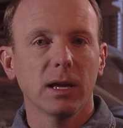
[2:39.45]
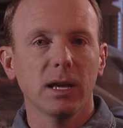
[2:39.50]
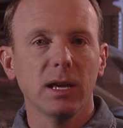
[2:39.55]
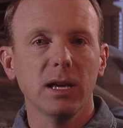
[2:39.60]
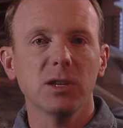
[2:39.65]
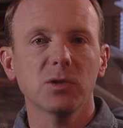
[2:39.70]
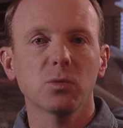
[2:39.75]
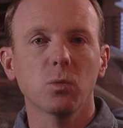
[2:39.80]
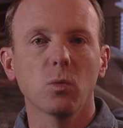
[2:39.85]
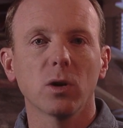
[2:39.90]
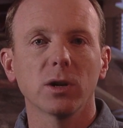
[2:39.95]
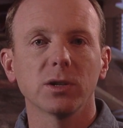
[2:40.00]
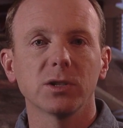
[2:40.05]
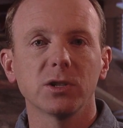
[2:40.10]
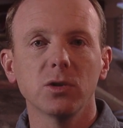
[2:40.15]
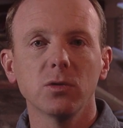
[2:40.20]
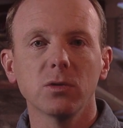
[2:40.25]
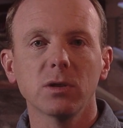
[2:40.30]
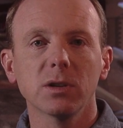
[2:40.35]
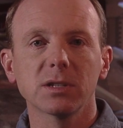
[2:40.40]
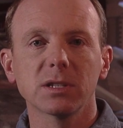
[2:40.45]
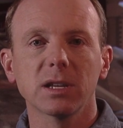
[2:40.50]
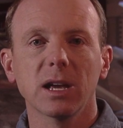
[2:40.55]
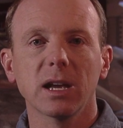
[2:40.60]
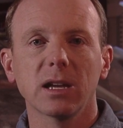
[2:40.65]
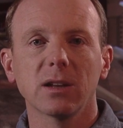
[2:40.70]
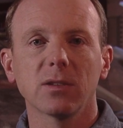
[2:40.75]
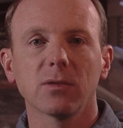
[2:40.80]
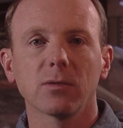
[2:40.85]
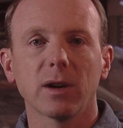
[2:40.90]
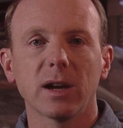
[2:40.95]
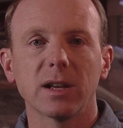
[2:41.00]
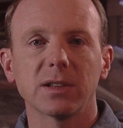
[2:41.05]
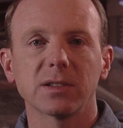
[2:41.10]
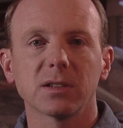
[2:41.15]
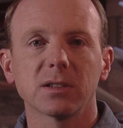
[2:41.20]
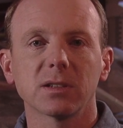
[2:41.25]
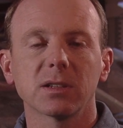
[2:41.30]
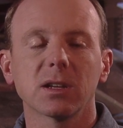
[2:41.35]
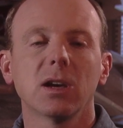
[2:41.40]
He's won 2 consecutive
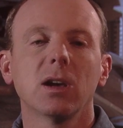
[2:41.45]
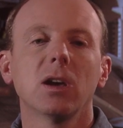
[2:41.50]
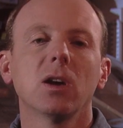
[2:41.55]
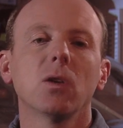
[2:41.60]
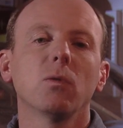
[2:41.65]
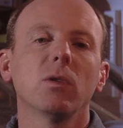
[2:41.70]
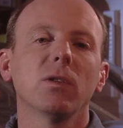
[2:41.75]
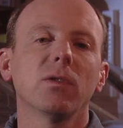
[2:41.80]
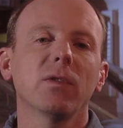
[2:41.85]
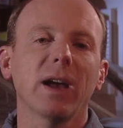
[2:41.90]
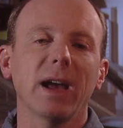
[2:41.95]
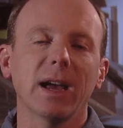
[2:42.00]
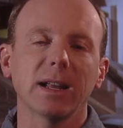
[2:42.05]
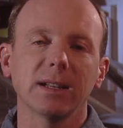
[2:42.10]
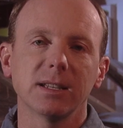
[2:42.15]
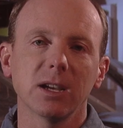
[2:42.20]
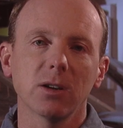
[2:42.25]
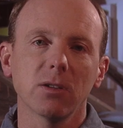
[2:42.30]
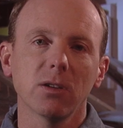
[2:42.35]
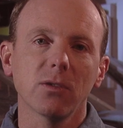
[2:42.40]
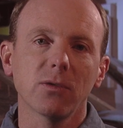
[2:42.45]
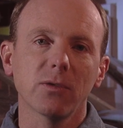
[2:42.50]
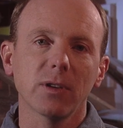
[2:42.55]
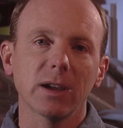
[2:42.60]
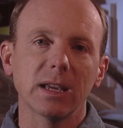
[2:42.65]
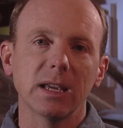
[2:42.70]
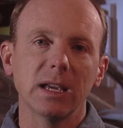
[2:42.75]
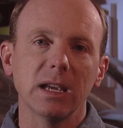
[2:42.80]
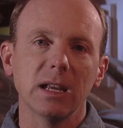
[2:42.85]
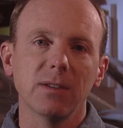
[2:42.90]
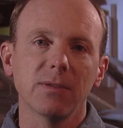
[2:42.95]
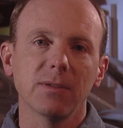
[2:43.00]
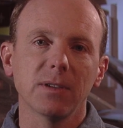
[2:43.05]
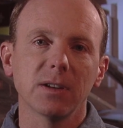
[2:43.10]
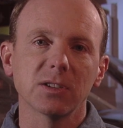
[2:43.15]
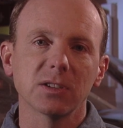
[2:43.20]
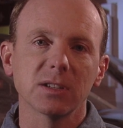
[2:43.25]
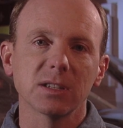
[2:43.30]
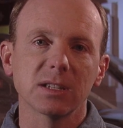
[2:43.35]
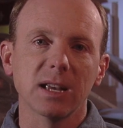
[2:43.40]
races. We've had Dario Franchitti
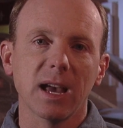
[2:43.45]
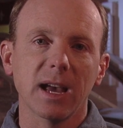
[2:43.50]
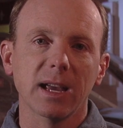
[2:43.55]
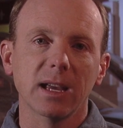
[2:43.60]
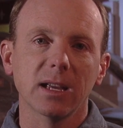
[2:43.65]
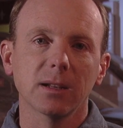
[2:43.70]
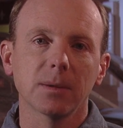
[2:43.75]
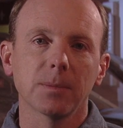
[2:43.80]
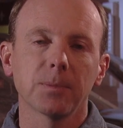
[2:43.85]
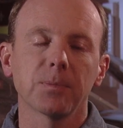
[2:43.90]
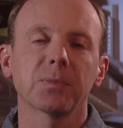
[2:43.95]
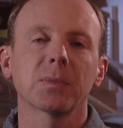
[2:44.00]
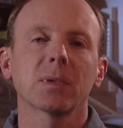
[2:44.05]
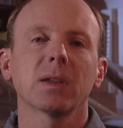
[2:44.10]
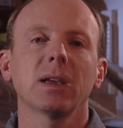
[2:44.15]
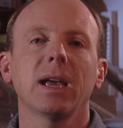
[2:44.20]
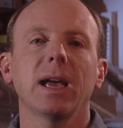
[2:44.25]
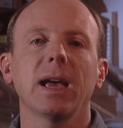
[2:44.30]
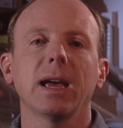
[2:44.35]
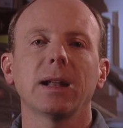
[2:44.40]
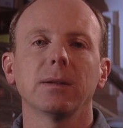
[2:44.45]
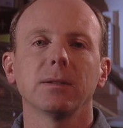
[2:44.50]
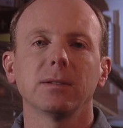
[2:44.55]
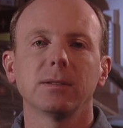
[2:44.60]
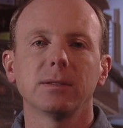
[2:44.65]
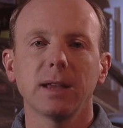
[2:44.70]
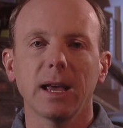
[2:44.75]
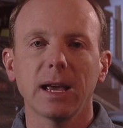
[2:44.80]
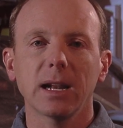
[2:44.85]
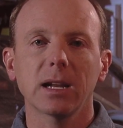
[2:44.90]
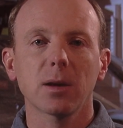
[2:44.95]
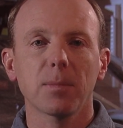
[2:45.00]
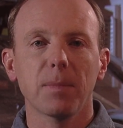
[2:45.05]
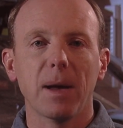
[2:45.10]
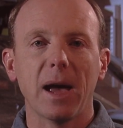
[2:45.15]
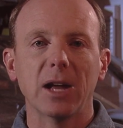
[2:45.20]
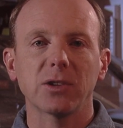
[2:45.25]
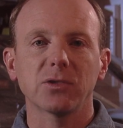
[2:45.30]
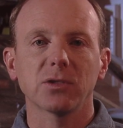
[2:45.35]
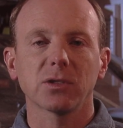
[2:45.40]
finish in 2nd and Danica
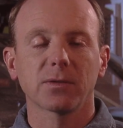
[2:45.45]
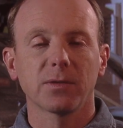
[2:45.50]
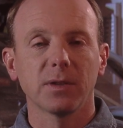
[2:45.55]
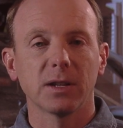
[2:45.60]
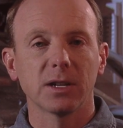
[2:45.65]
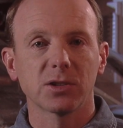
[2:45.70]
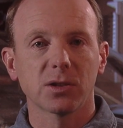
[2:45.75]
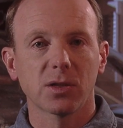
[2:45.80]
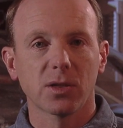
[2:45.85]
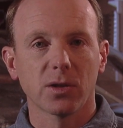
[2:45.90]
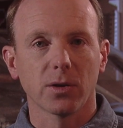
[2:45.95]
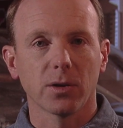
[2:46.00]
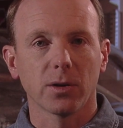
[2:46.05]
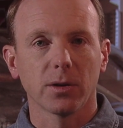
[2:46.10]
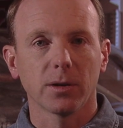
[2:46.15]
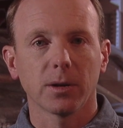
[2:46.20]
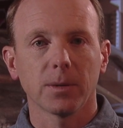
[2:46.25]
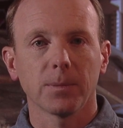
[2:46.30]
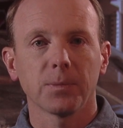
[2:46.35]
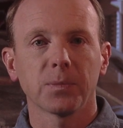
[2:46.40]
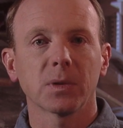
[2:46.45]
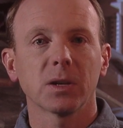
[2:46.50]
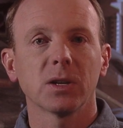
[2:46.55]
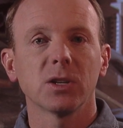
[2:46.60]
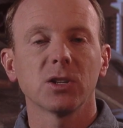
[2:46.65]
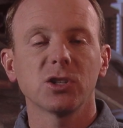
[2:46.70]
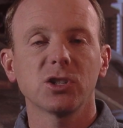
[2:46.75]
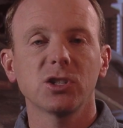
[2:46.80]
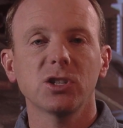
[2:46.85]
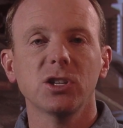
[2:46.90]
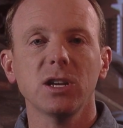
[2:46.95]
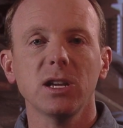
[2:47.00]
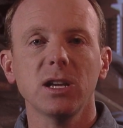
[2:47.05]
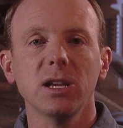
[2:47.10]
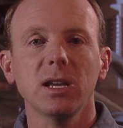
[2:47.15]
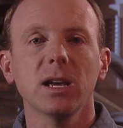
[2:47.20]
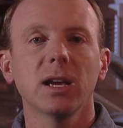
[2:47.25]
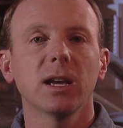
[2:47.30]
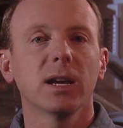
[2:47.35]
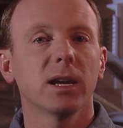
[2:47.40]
Patrick finish 3rd.
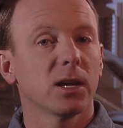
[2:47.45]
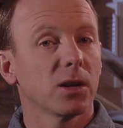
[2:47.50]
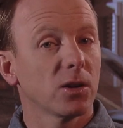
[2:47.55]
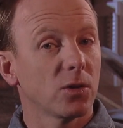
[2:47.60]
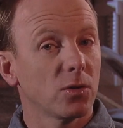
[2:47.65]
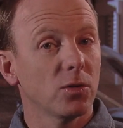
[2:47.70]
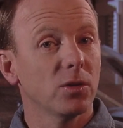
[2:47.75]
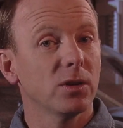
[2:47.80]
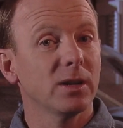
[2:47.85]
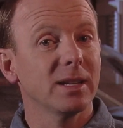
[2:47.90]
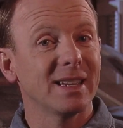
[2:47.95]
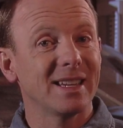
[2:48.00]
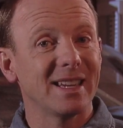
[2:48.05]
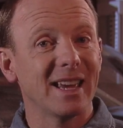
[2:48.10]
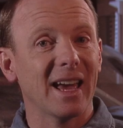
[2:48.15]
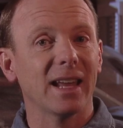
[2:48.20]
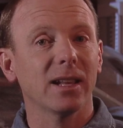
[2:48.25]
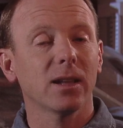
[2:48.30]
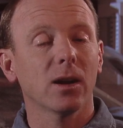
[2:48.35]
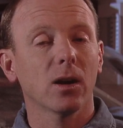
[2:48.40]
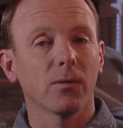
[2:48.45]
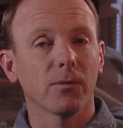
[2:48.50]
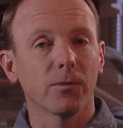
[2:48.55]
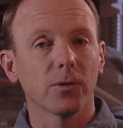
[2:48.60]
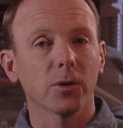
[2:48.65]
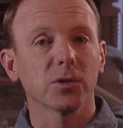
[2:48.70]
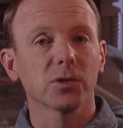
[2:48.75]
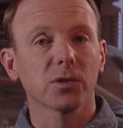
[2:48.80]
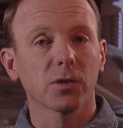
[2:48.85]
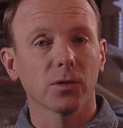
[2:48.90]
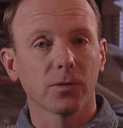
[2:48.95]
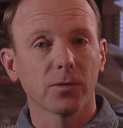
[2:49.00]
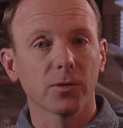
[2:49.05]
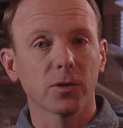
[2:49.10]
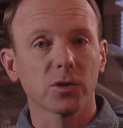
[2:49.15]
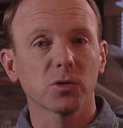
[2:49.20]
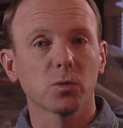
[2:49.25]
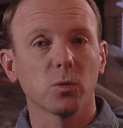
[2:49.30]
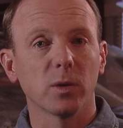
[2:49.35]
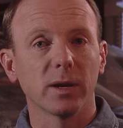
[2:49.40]
She could get her
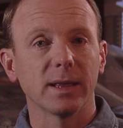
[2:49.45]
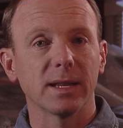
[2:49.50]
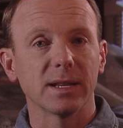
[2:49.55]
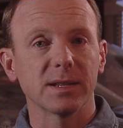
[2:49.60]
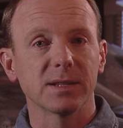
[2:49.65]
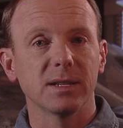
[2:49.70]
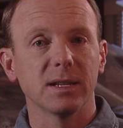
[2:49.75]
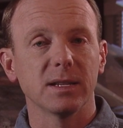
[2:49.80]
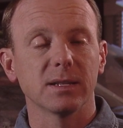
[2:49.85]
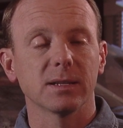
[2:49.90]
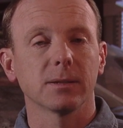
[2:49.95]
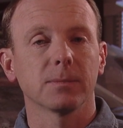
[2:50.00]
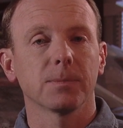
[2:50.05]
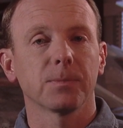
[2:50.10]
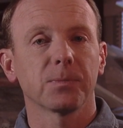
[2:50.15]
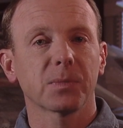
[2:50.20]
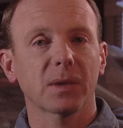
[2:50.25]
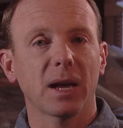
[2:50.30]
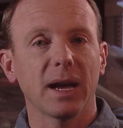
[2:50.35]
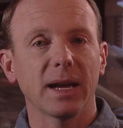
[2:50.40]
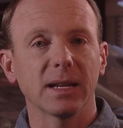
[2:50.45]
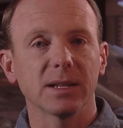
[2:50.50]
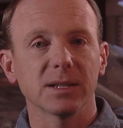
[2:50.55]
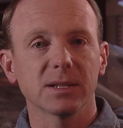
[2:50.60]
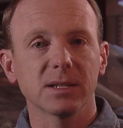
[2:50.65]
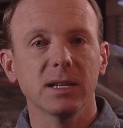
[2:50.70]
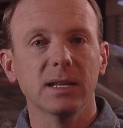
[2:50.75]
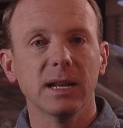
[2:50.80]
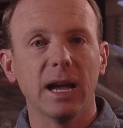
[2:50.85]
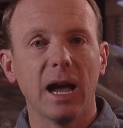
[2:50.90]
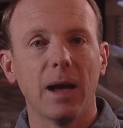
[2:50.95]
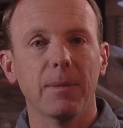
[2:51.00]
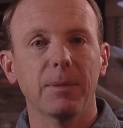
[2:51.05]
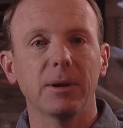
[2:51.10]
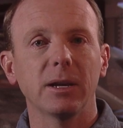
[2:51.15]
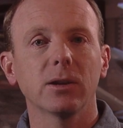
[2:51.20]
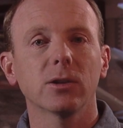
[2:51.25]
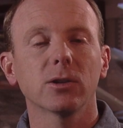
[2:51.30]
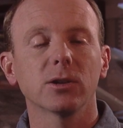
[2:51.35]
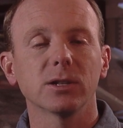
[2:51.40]
first win this season. I can see it
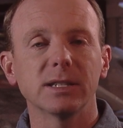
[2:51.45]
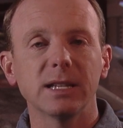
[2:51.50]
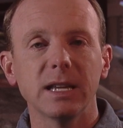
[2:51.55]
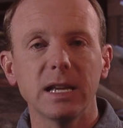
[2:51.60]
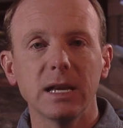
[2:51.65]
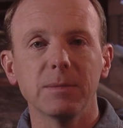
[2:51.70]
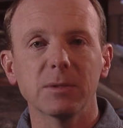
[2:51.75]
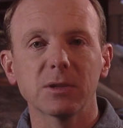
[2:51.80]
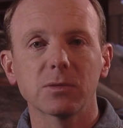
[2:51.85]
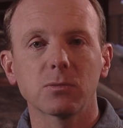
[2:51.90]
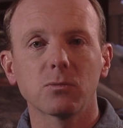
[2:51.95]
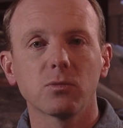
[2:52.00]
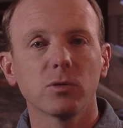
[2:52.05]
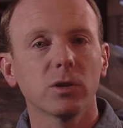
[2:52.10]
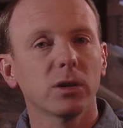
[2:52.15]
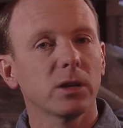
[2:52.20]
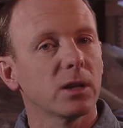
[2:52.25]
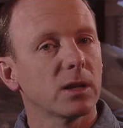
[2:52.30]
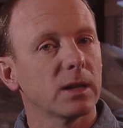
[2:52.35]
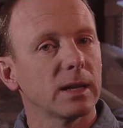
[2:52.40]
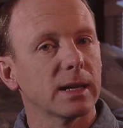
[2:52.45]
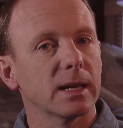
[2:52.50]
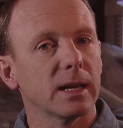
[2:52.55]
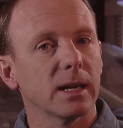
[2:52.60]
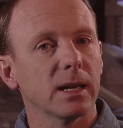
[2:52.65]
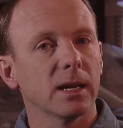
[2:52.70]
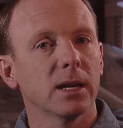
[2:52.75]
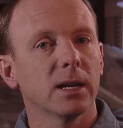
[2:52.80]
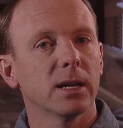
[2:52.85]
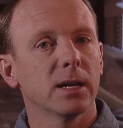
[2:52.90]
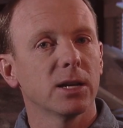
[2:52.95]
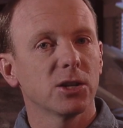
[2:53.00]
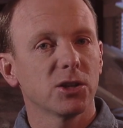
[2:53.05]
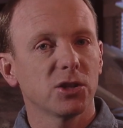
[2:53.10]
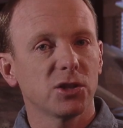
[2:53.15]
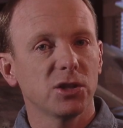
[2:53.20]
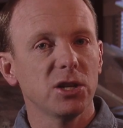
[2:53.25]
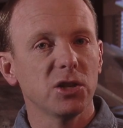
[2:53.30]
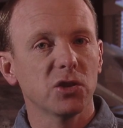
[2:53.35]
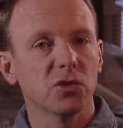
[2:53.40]
happening. Her team is really clicking.
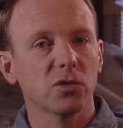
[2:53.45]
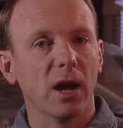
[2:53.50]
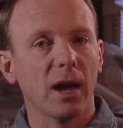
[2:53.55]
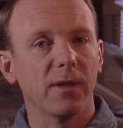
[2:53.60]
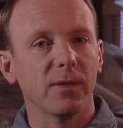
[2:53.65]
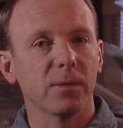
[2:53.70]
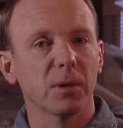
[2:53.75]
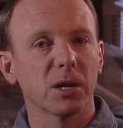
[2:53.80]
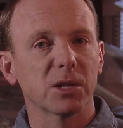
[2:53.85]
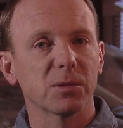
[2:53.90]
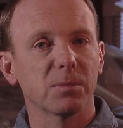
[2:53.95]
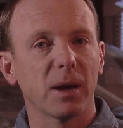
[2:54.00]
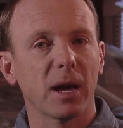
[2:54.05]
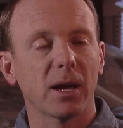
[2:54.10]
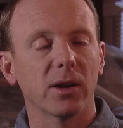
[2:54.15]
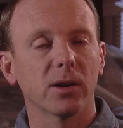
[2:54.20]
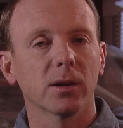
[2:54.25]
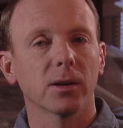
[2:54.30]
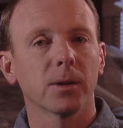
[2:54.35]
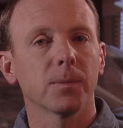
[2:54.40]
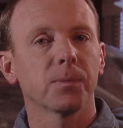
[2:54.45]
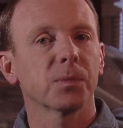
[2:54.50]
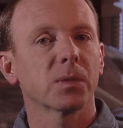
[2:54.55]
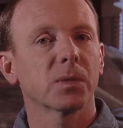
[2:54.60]
She's driving much better.